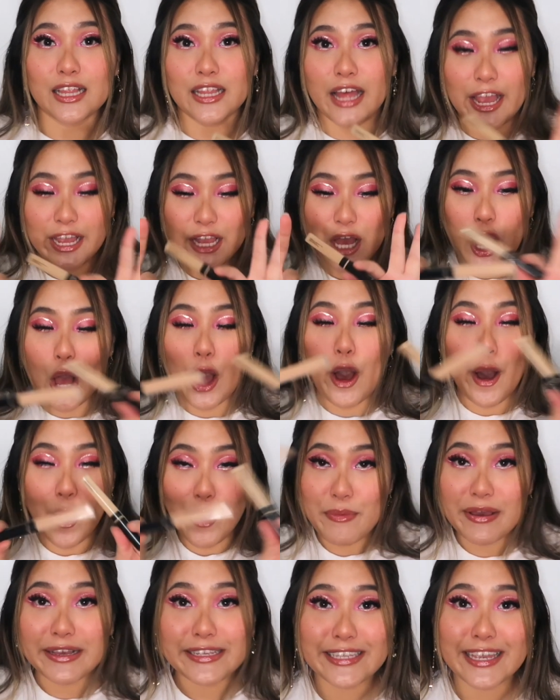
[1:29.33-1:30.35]
Like,
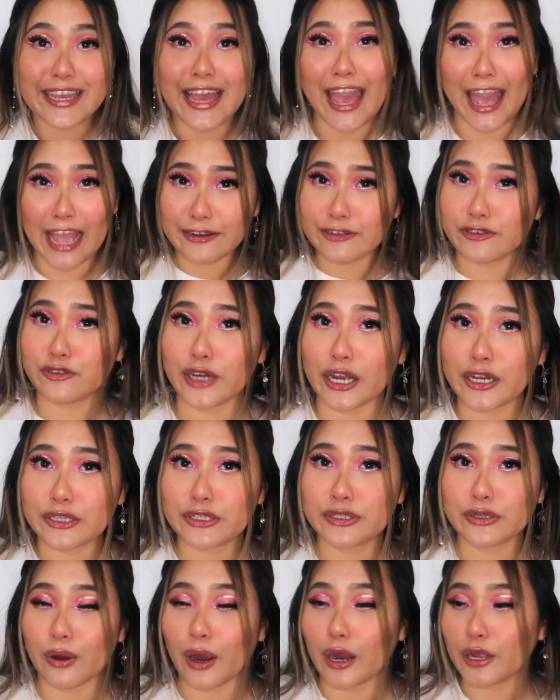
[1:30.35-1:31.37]
amazing, and
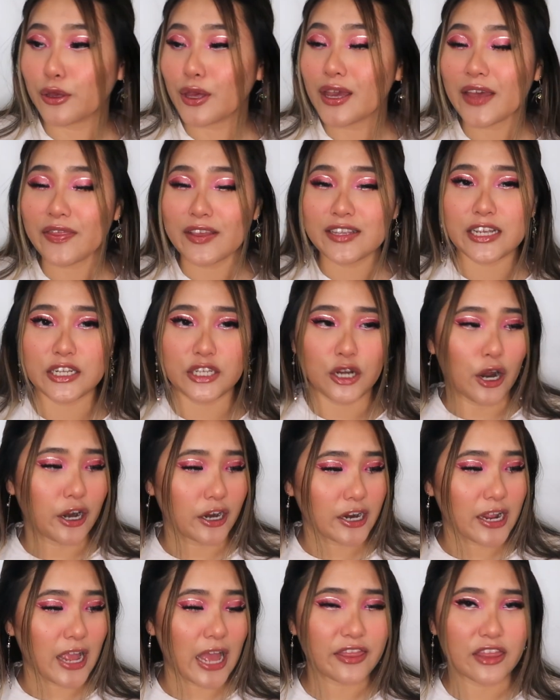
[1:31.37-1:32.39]
drugstore. You can get these at
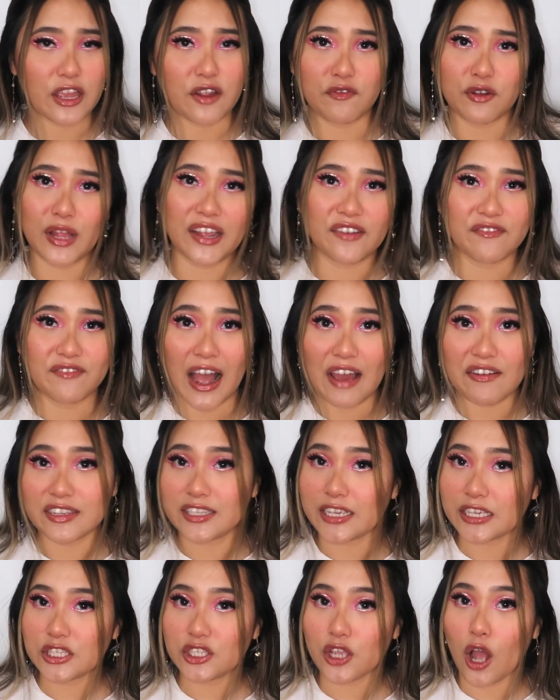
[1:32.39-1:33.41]
Target, I think, for like
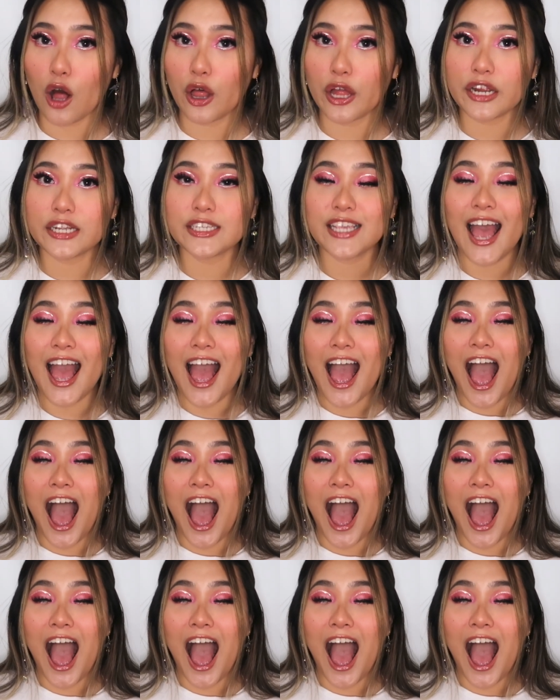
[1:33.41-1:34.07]
$5 to $6.